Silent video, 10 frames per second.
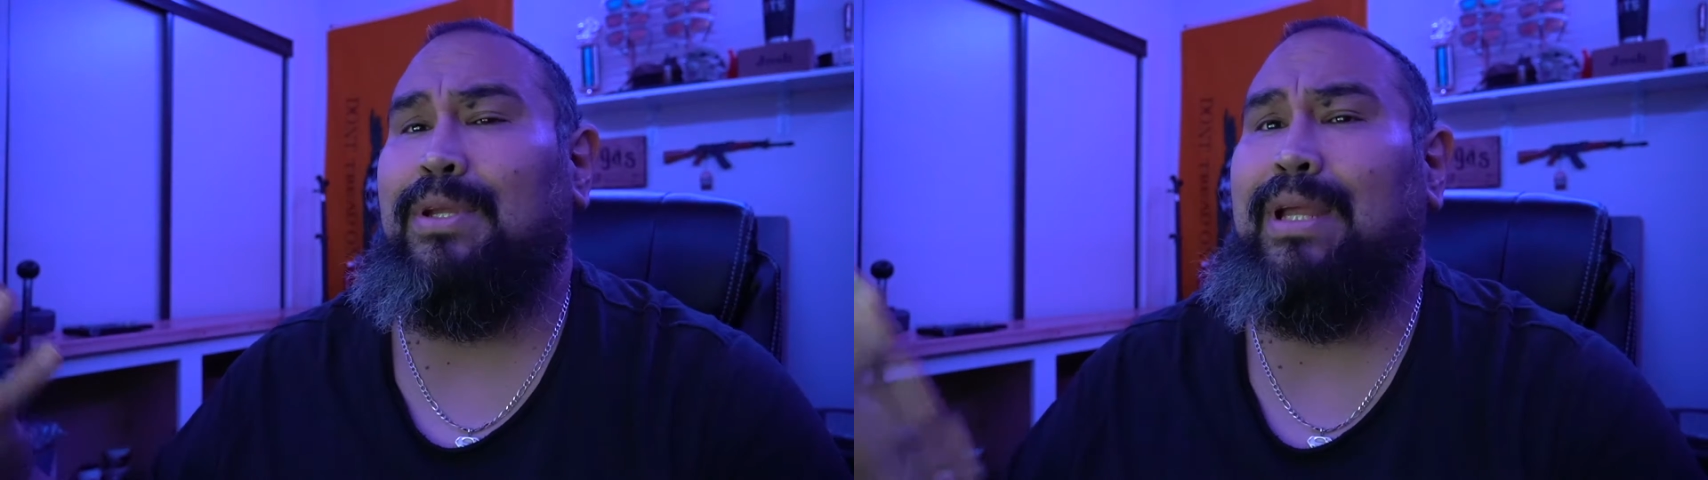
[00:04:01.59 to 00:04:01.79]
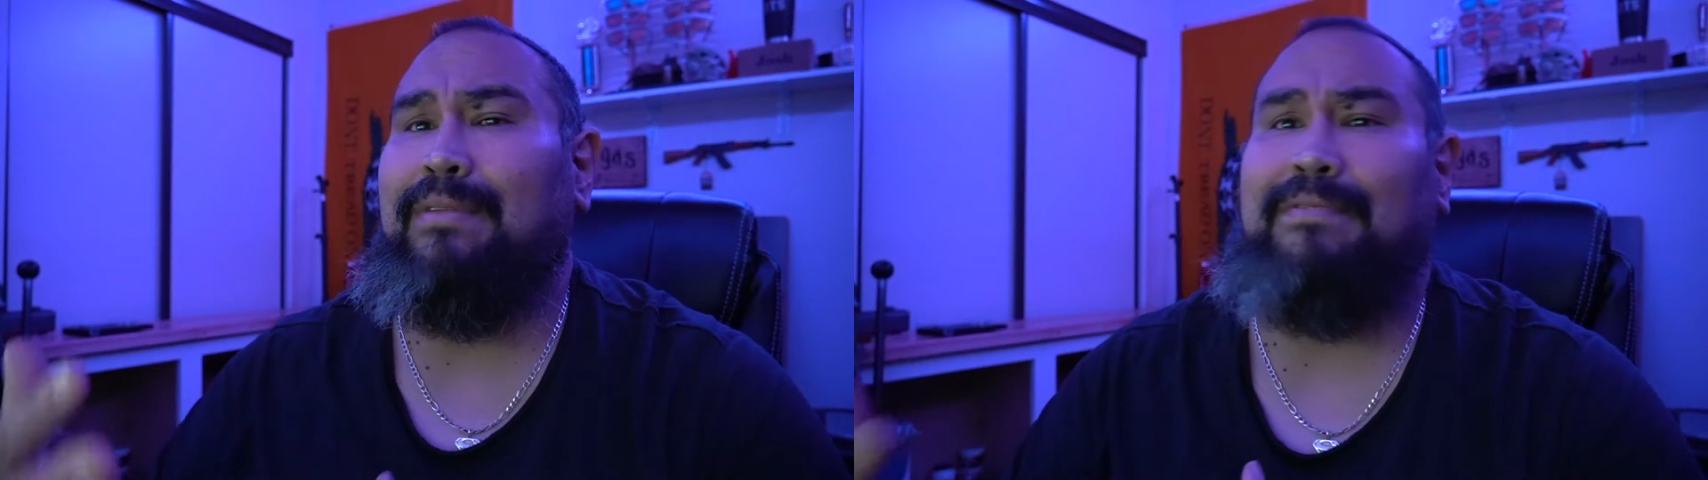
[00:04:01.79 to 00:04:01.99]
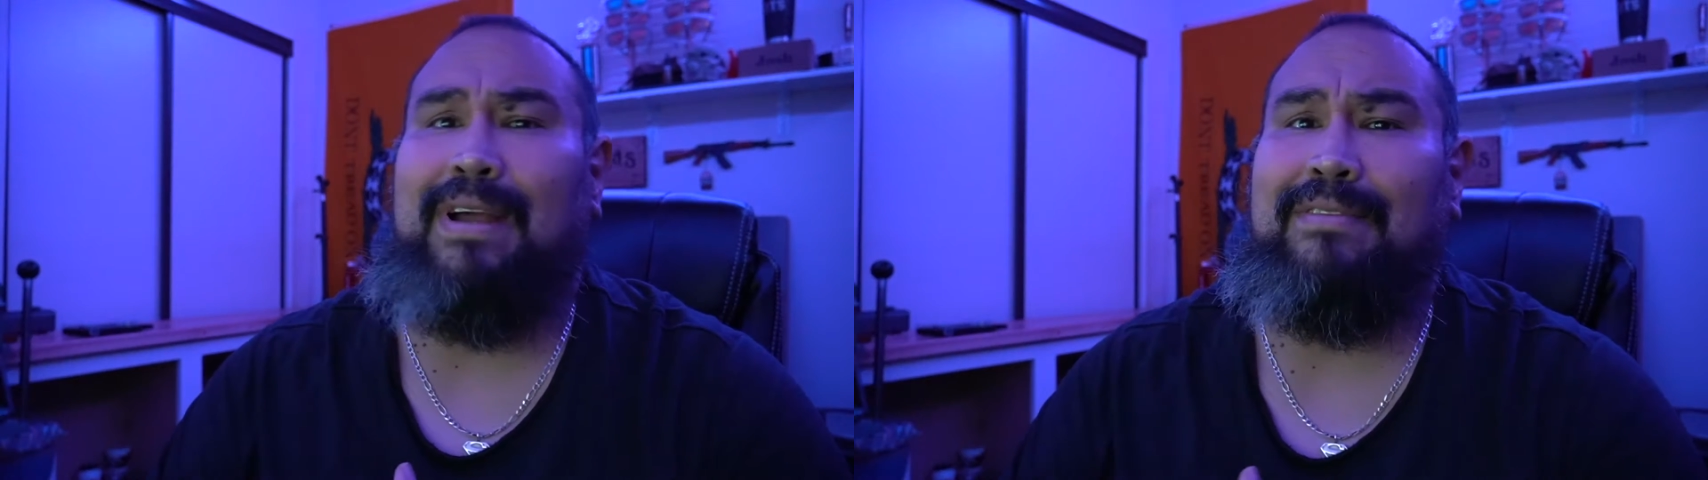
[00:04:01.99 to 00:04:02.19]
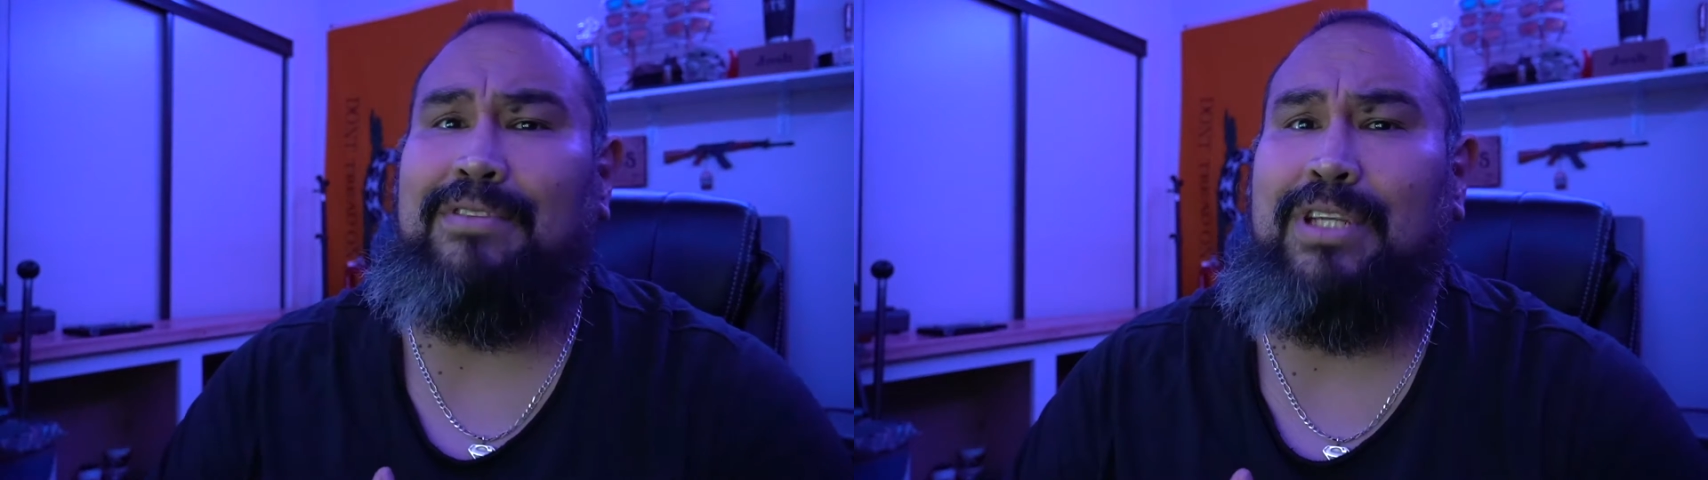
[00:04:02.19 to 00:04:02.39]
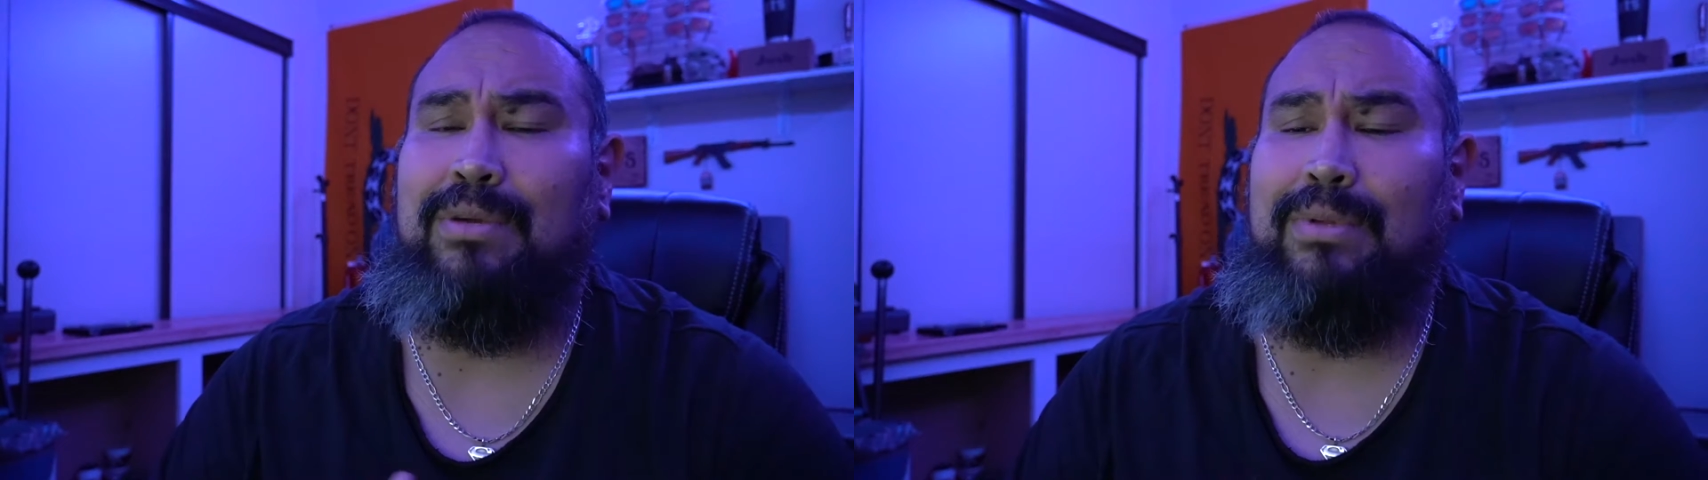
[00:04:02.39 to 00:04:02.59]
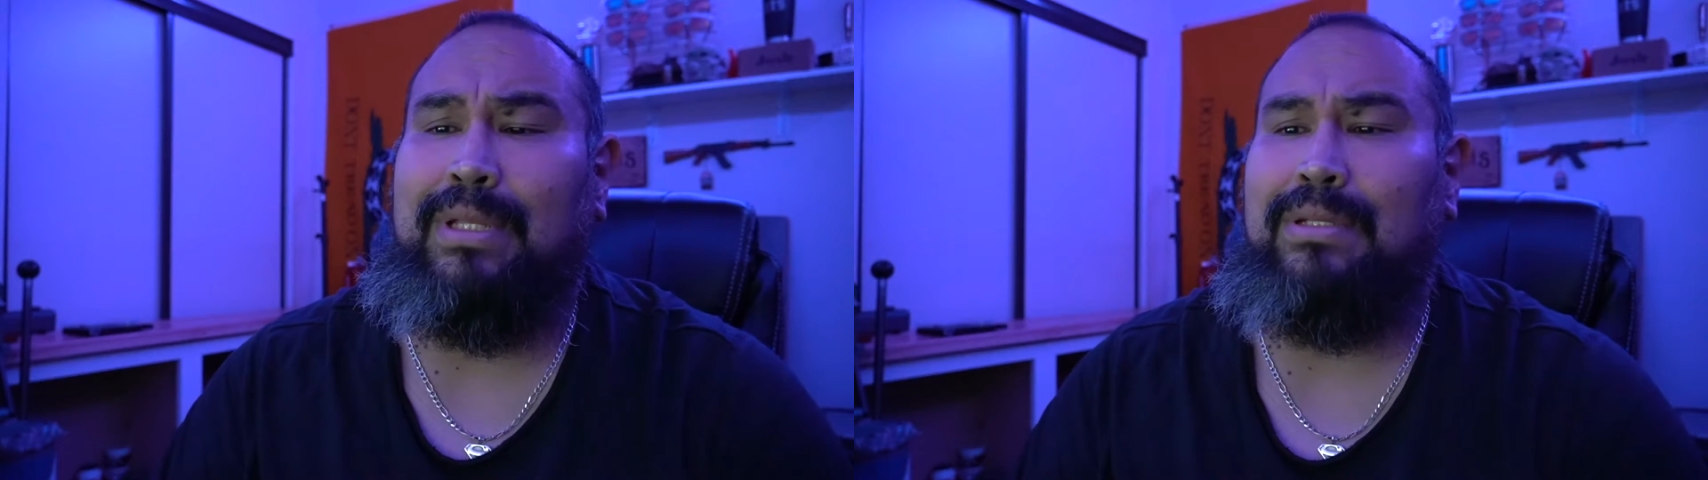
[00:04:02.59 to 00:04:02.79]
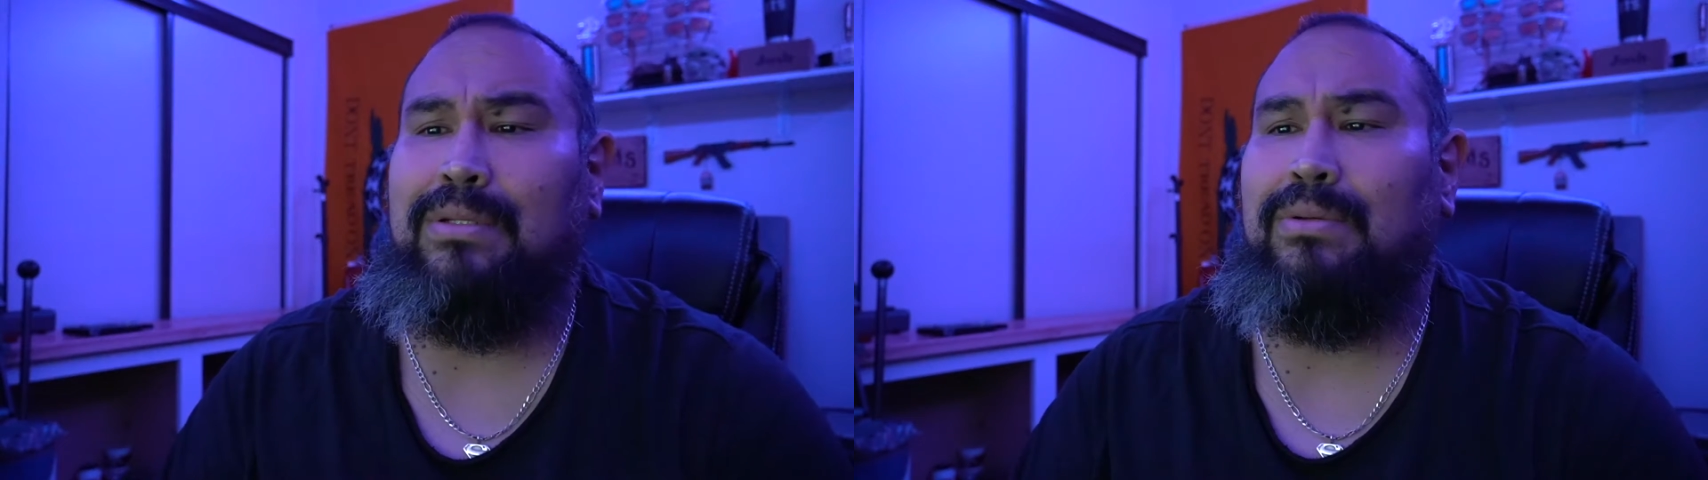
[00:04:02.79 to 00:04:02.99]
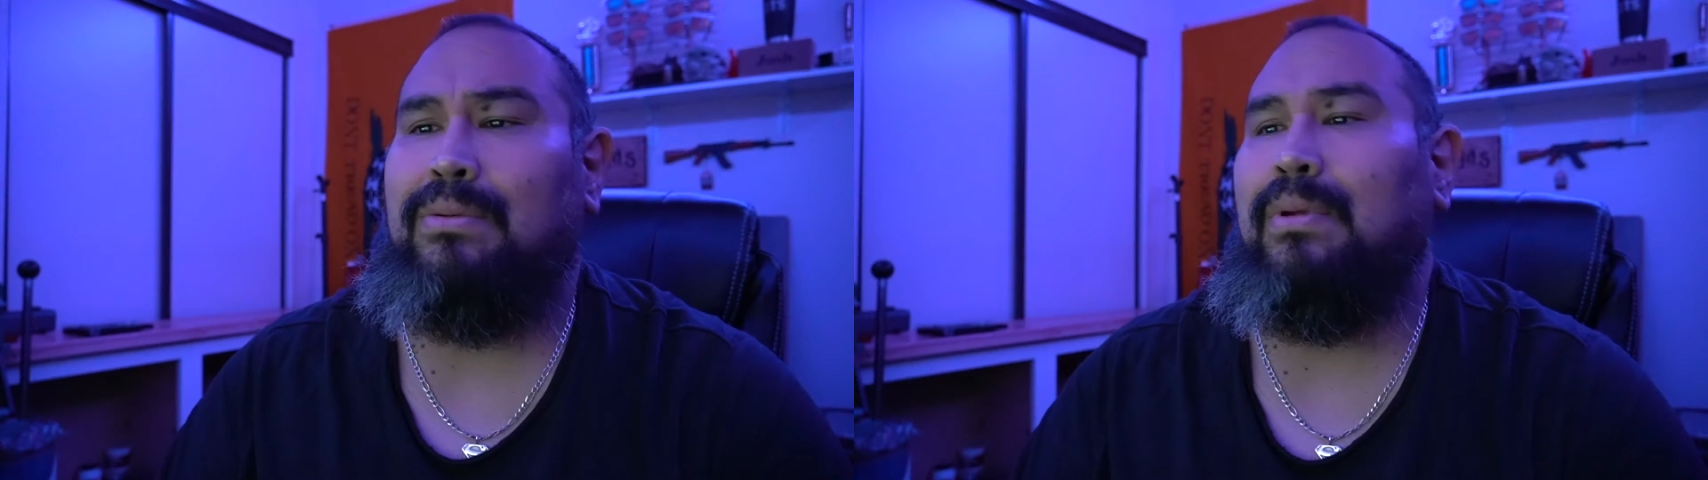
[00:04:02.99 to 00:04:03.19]
get 5G with it.
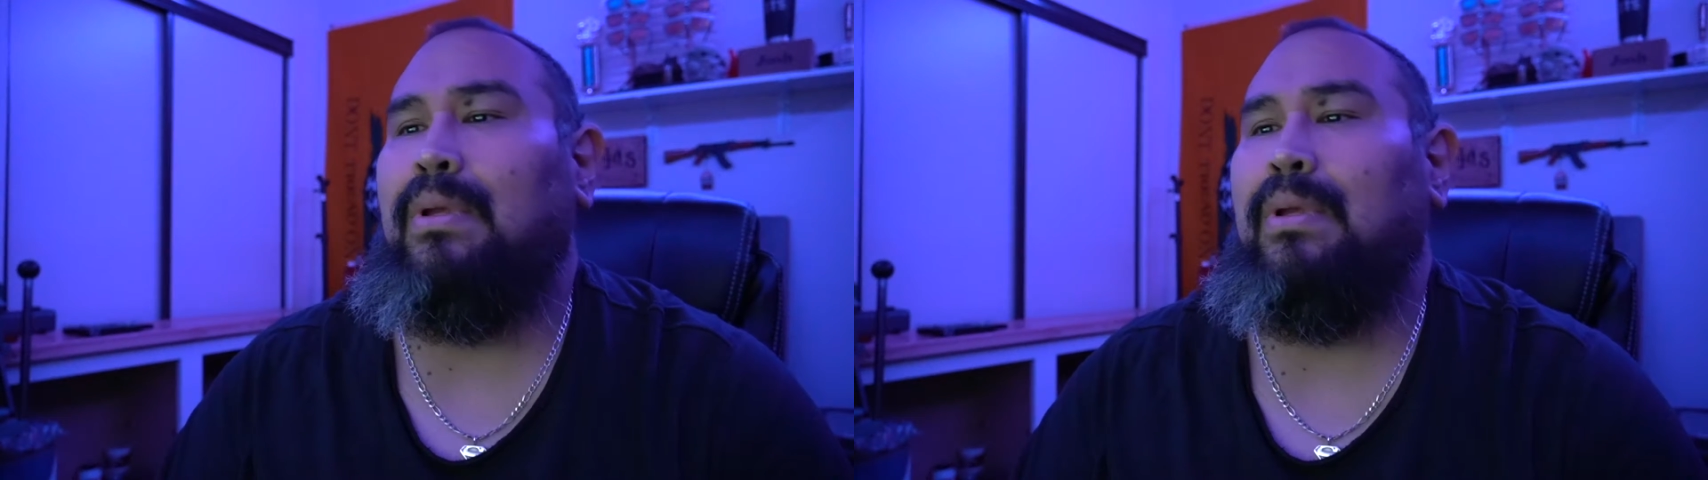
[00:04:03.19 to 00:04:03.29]
So